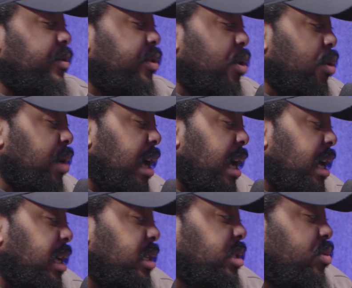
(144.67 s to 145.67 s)
So
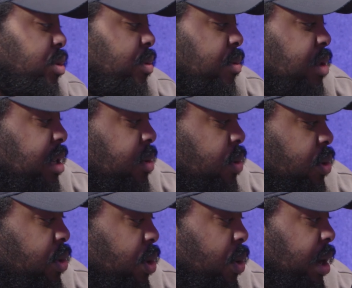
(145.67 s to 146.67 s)
guys, we'll
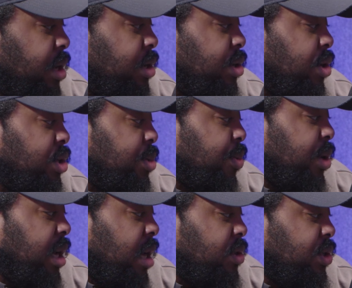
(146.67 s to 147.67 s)
do a quick
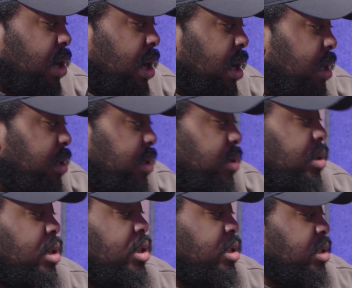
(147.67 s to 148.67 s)
non-spoiler. I'll start
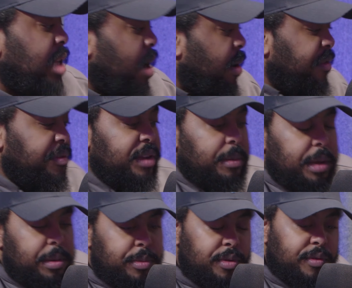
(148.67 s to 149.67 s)
just how I feel about
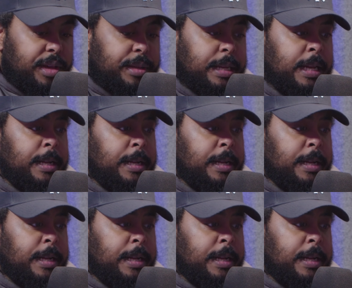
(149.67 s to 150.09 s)
the movie.